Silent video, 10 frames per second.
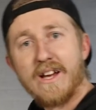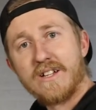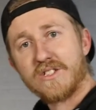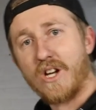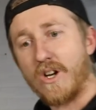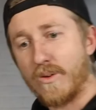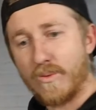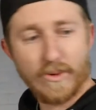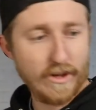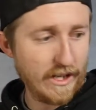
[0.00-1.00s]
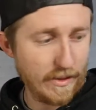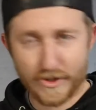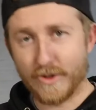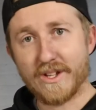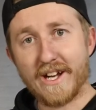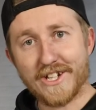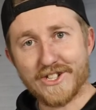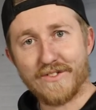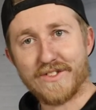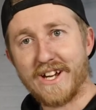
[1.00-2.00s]
So we're doing the night
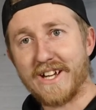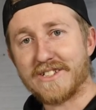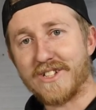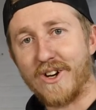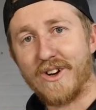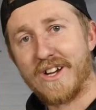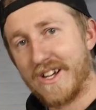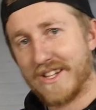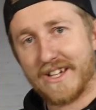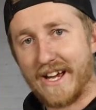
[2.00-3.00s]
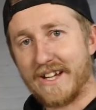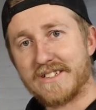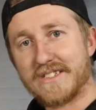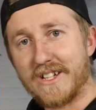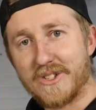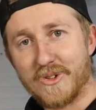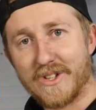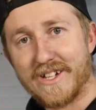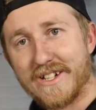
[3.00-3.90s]
shift tonight. So, yeah, stay tuned.